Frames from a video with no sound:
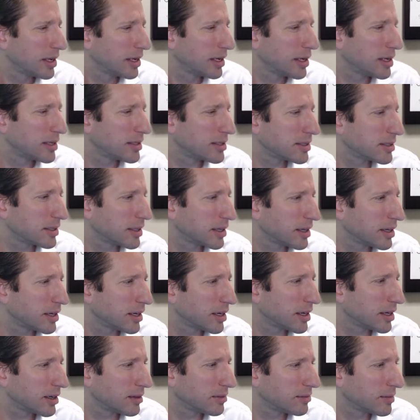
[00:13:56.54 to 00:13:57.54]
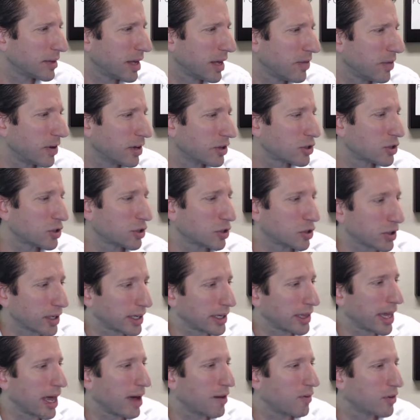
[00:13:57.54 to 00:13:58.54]
Let's see here. And there's
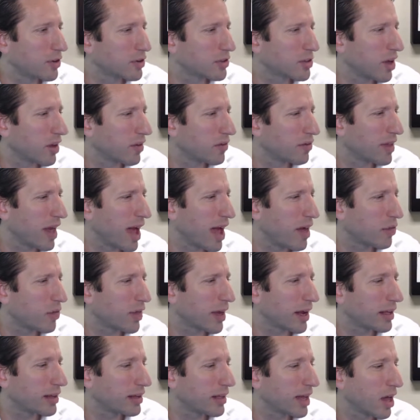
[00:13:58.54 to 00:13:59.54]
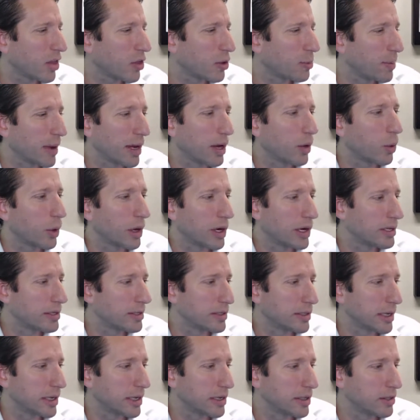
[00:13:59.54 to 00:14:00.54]
3 levels on that thing. The other big one
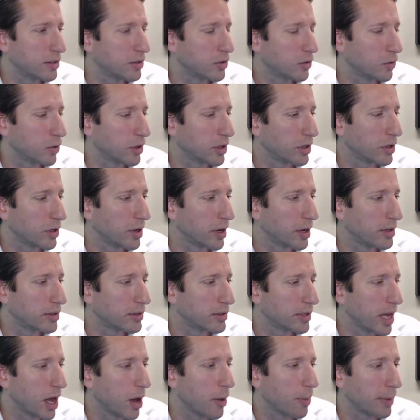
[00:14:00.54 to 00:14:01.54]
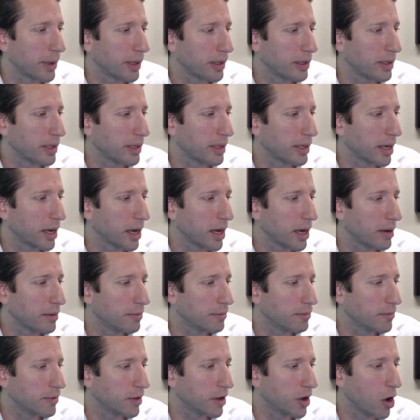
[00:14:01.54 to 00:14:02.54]
is helping
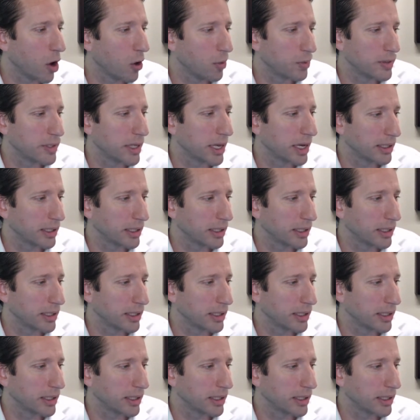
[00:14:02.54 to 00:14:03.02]
the homestead